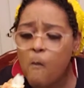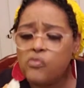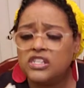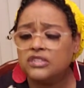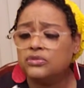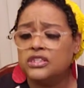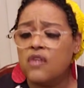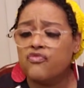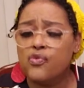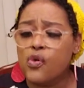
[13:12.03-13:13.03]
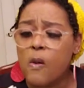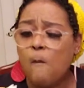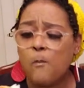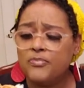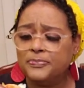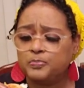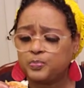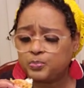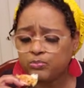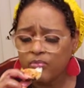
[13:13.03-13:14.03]
That's what they're for.
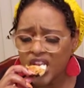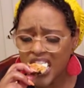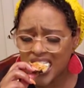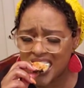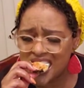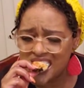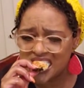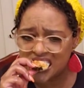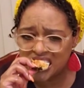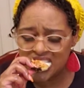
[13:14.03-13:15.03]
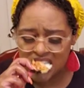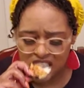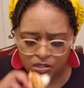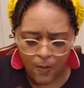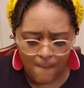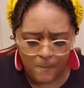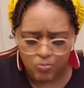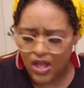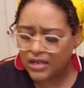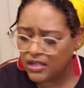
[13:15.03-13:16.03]
God,
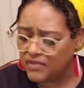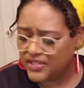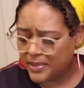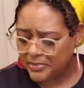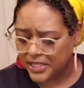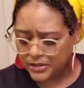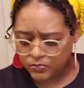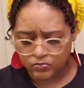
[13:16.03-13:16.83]
I love that meat.